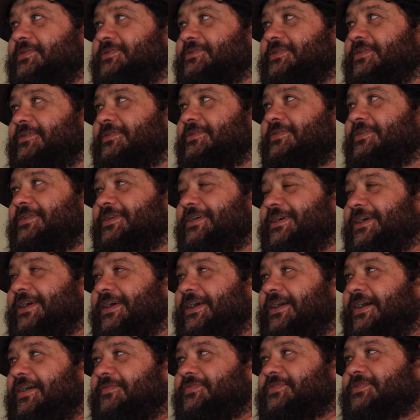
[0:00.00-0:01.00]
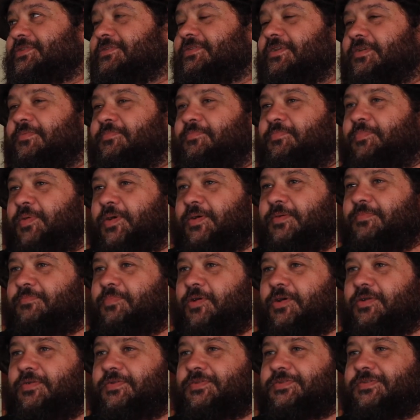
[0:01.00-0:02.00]
So I've still got
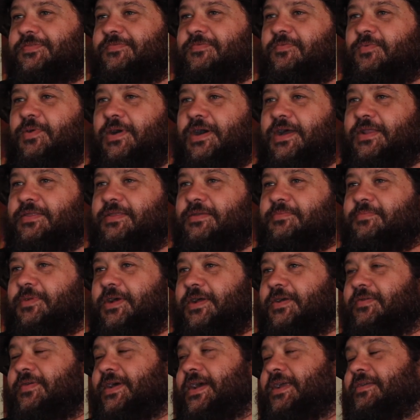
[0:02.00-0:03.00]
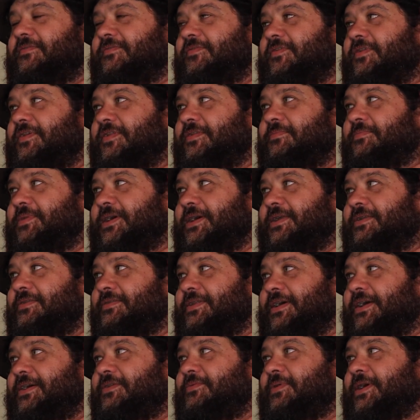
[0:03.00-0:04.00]
bottles of wine that my grandfather made, and
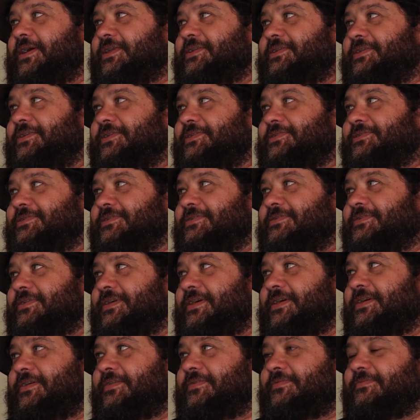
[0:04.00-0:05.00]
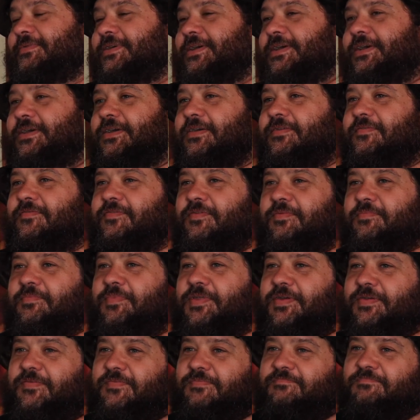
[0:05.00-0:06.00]
they're quite decent. They from
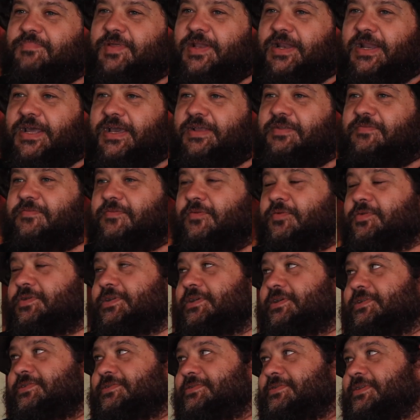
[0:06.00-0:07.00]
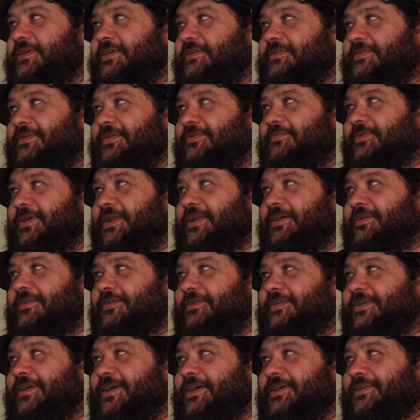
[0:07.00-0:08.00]
the late 40s, and they really
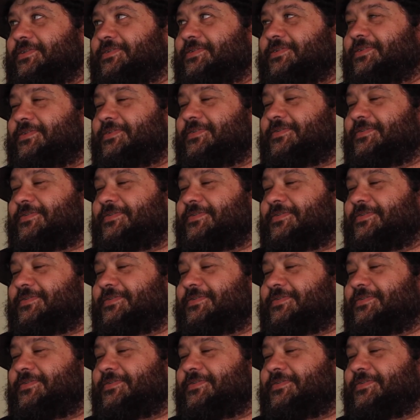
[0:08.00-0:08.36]
are nice.